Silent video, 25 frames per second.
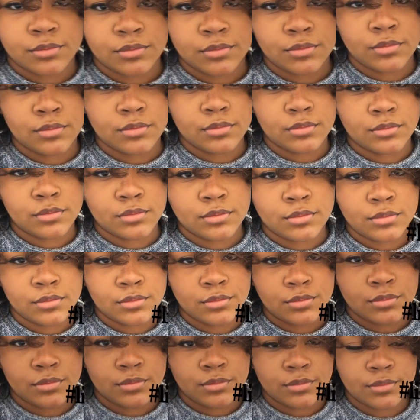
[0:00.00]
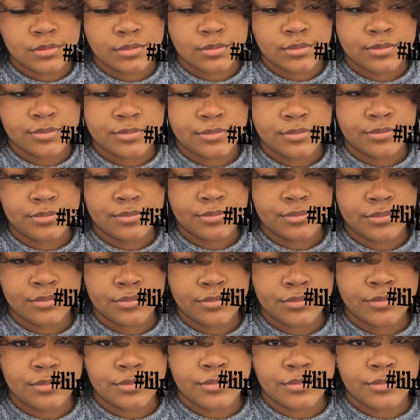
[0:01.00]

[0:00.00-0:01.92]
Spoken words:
Nothing is said.